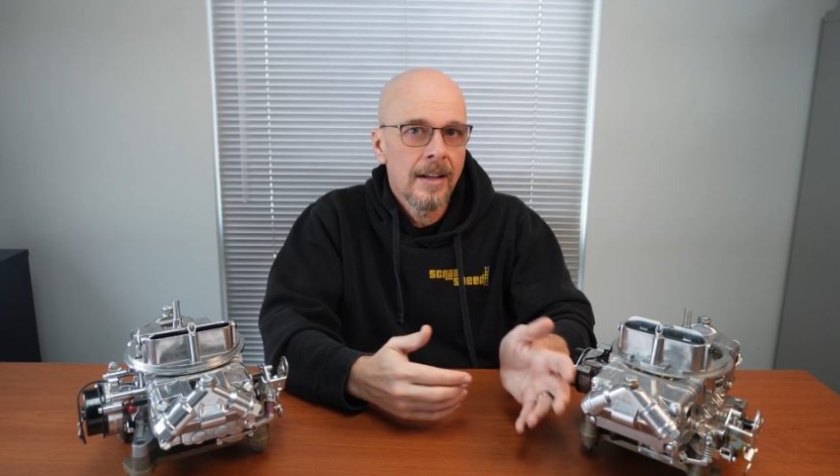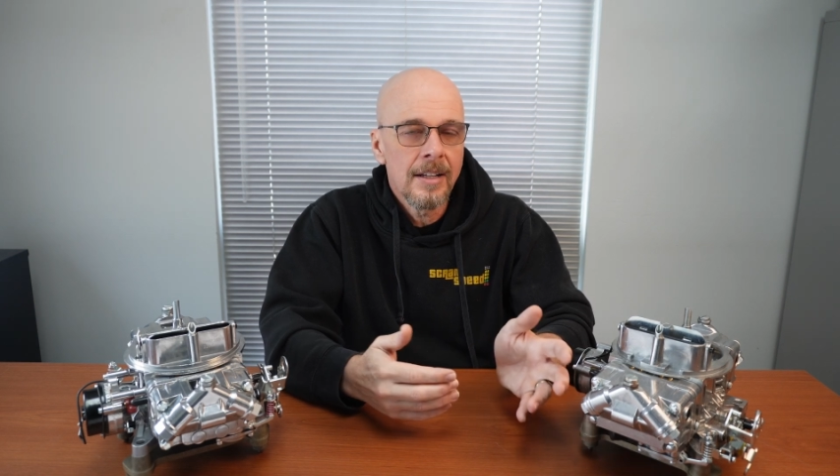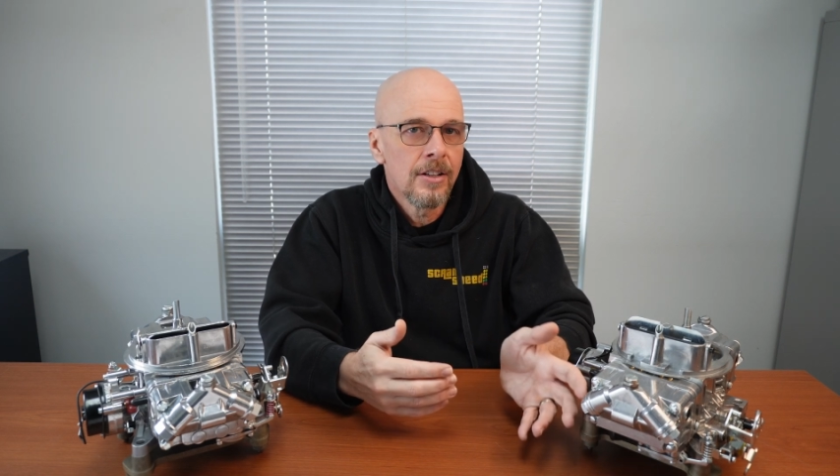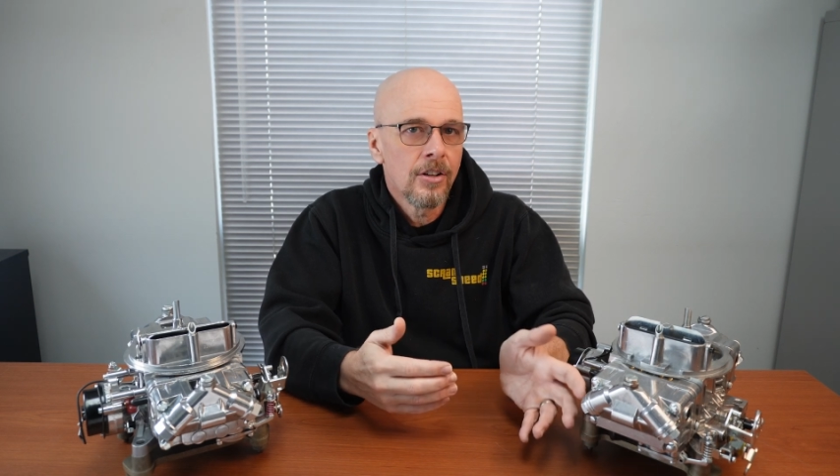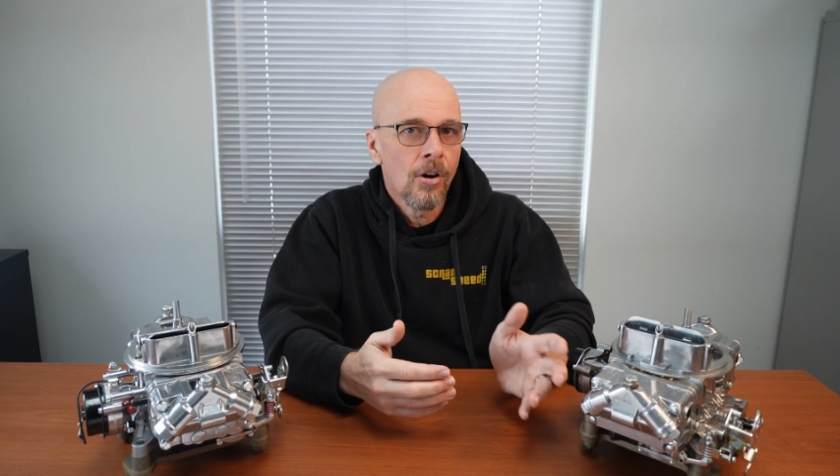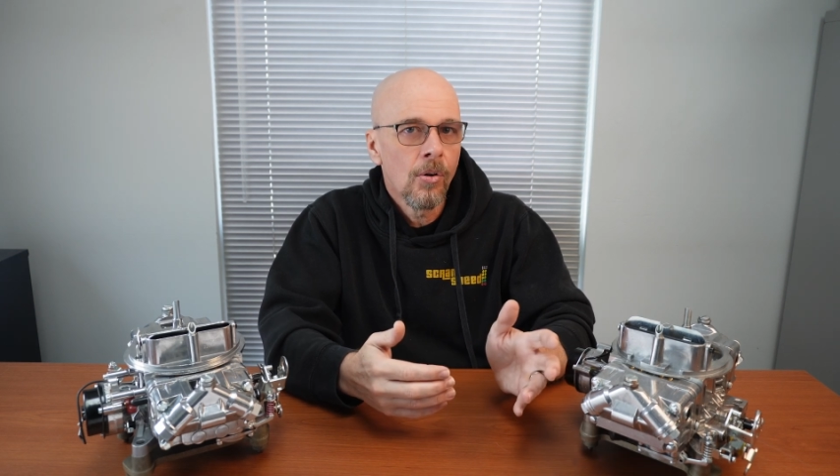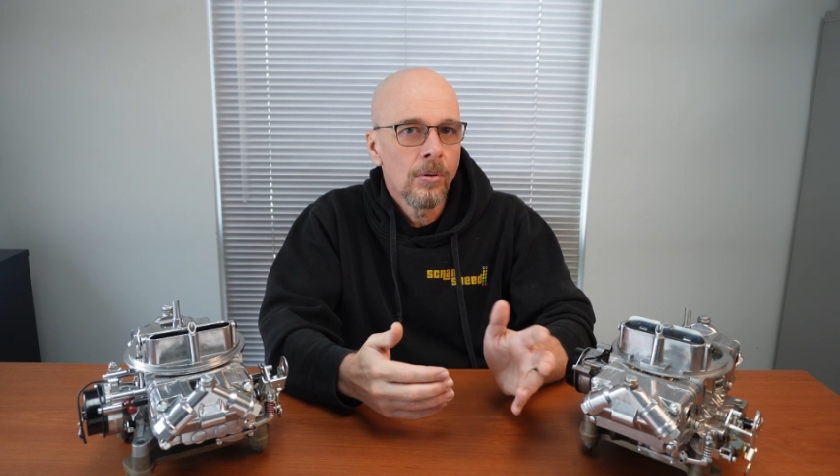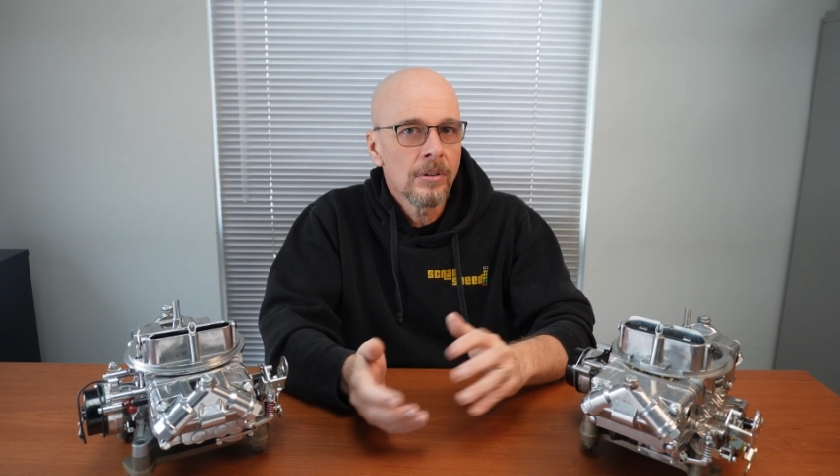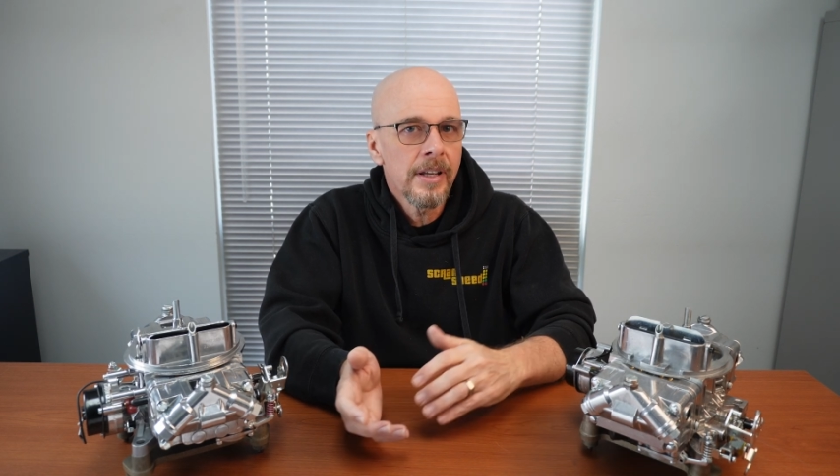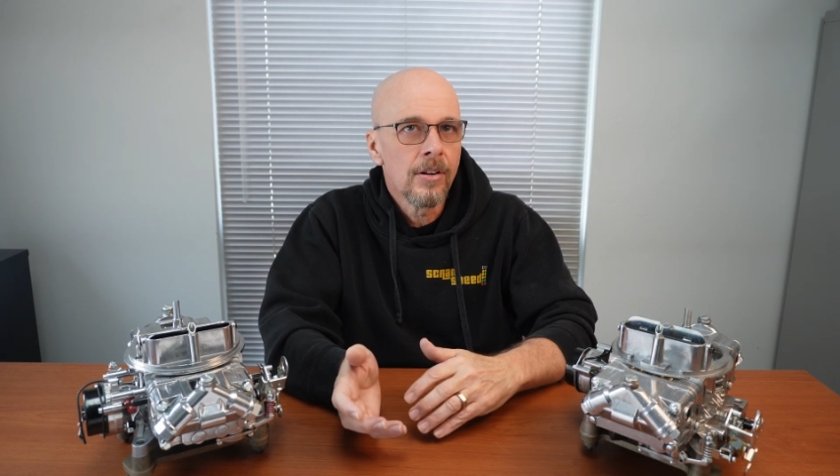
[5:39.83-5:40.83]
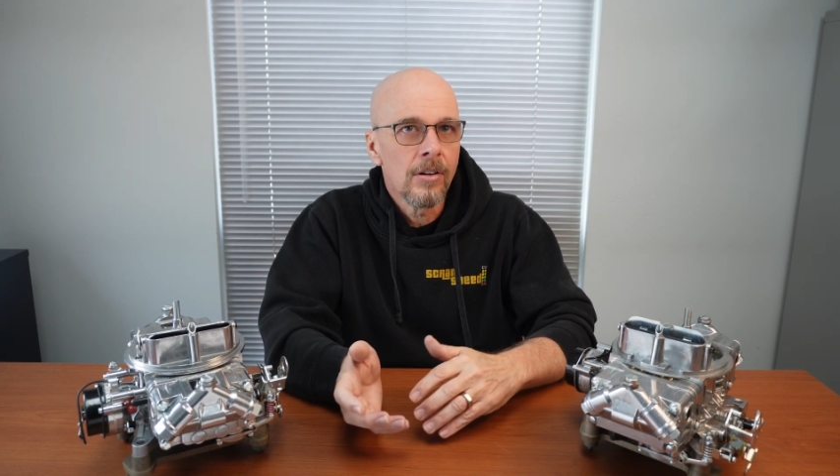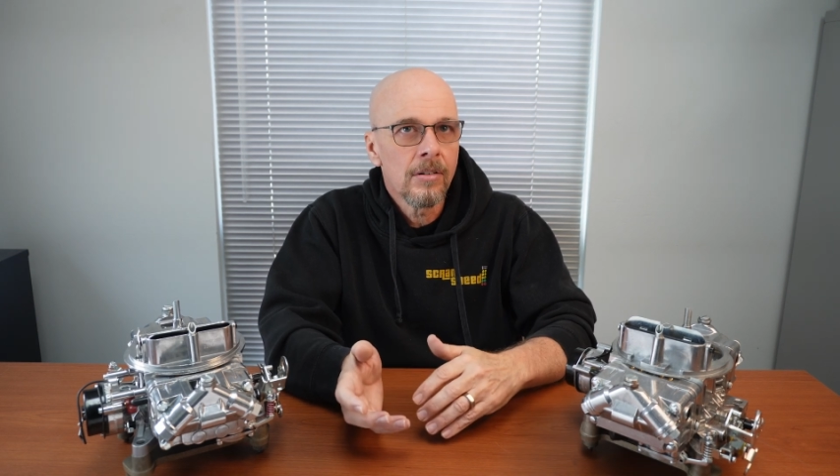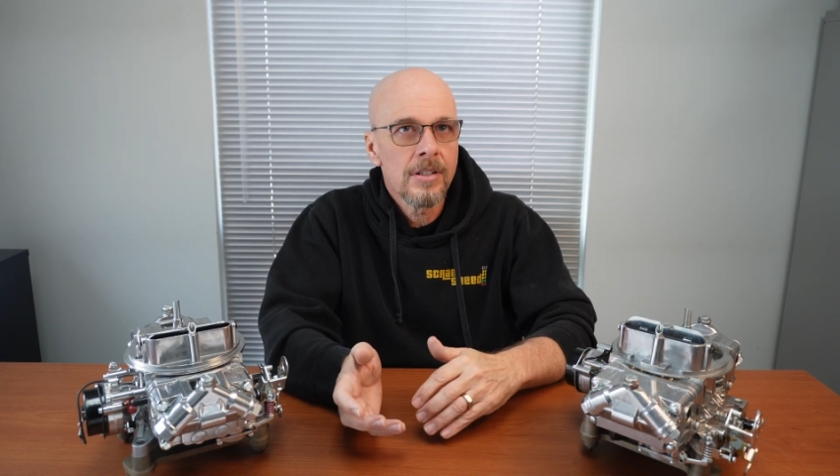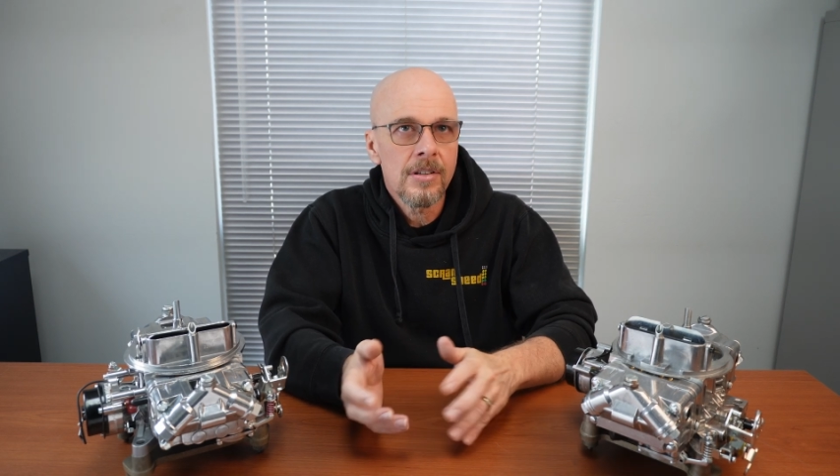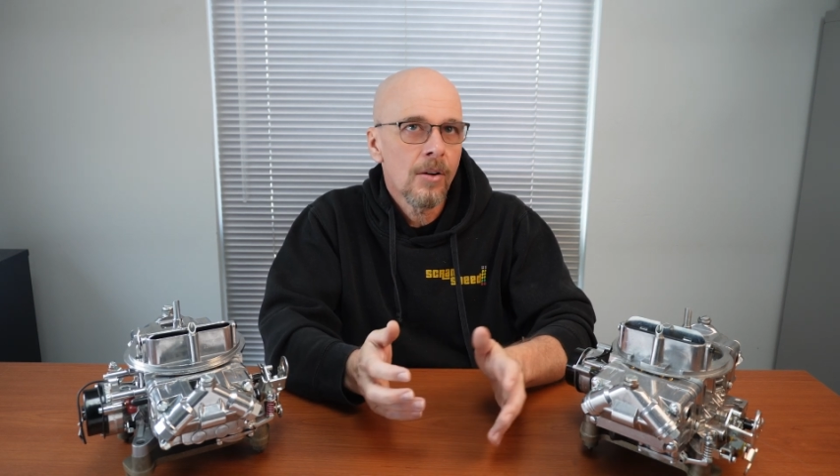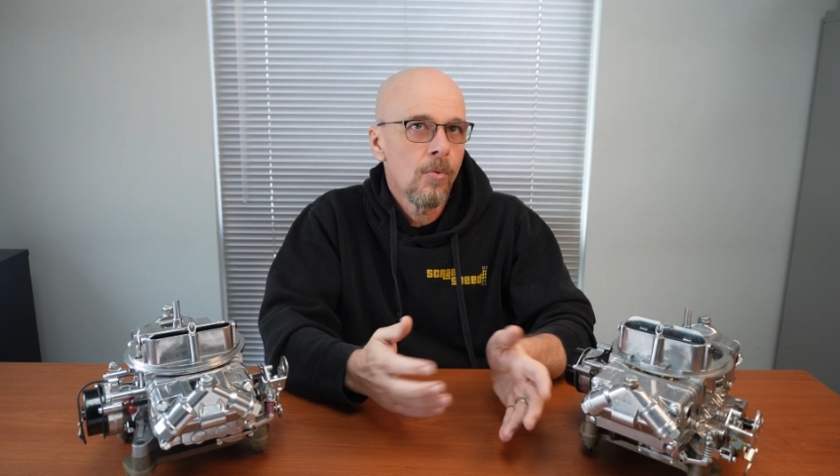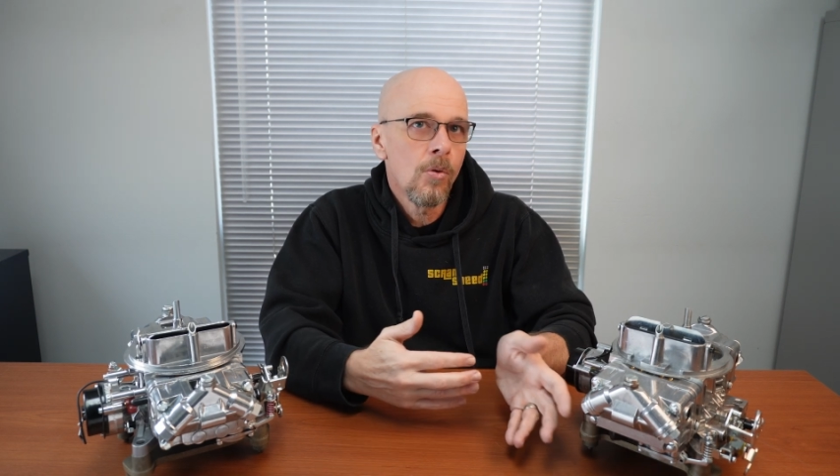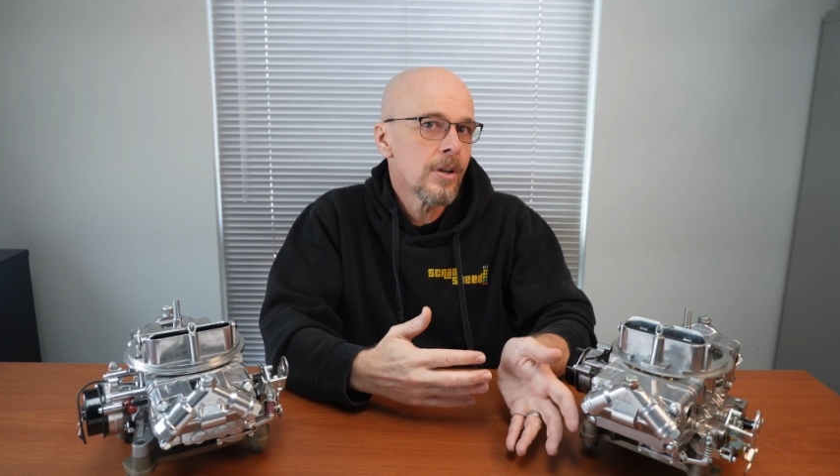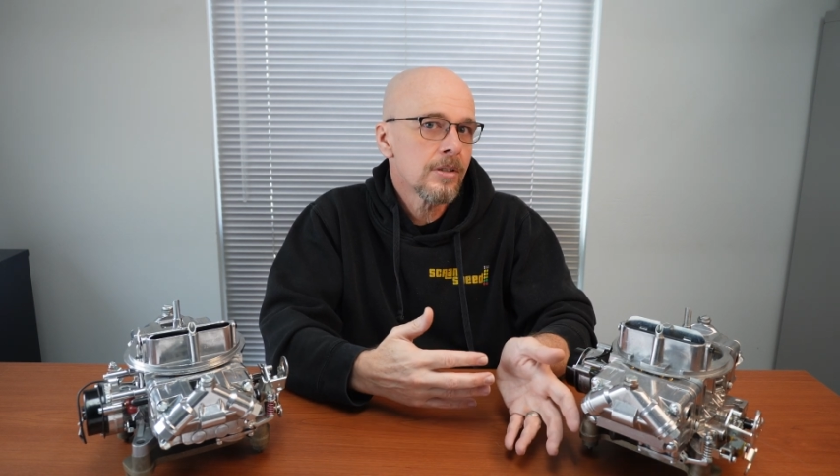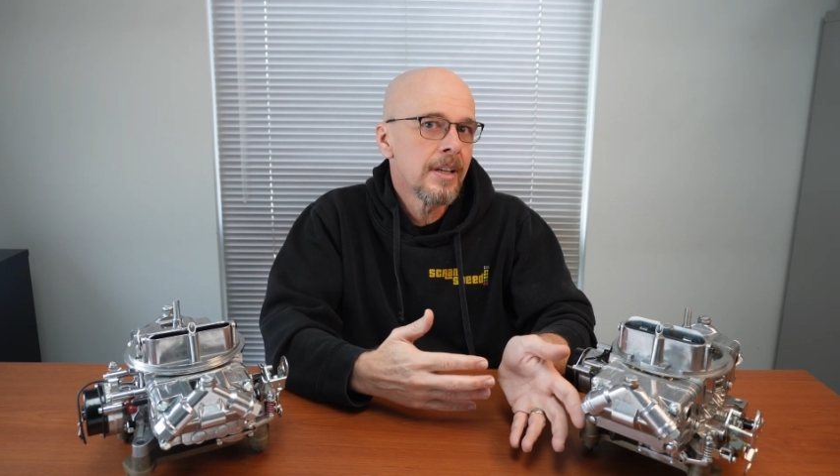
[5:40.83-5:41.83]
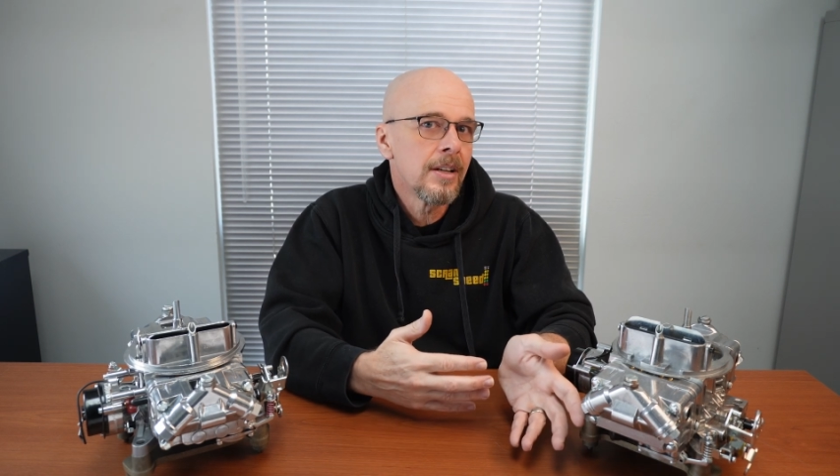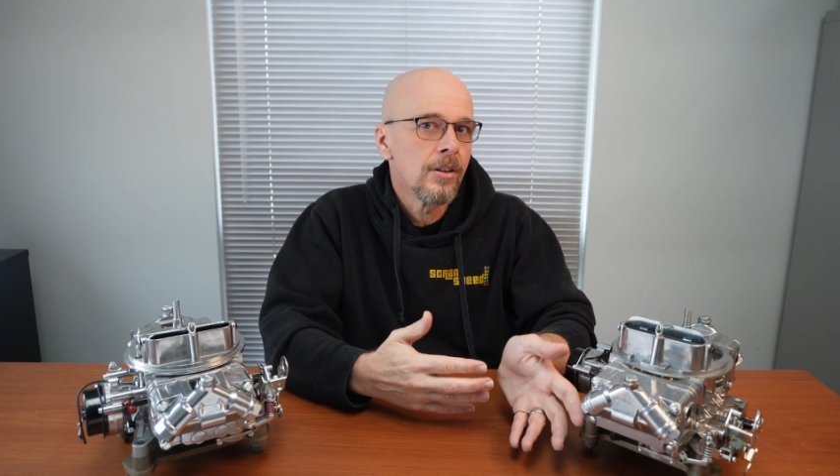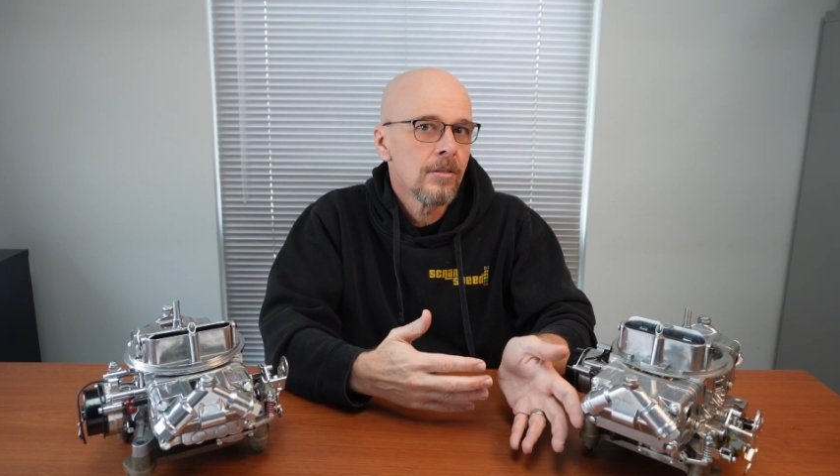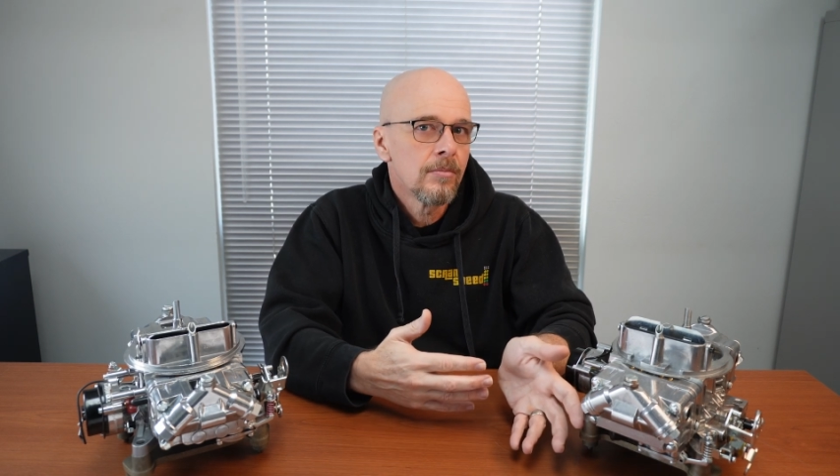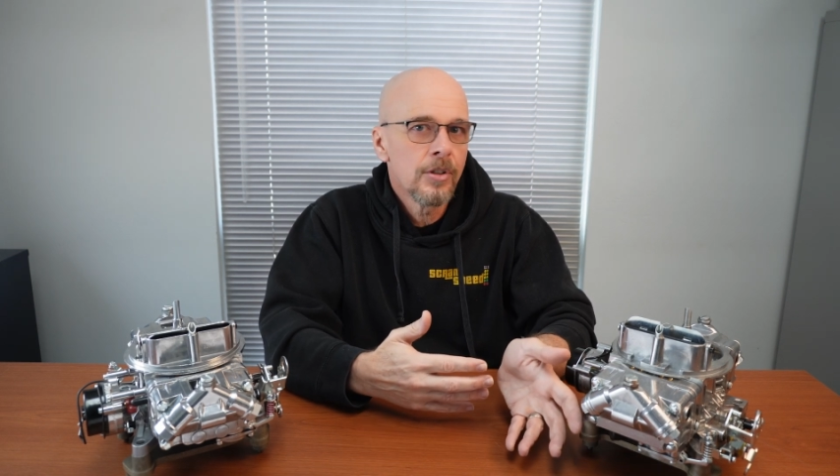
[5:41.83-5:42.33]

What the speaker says: I need to go leaner. It's like, well, what's leaner?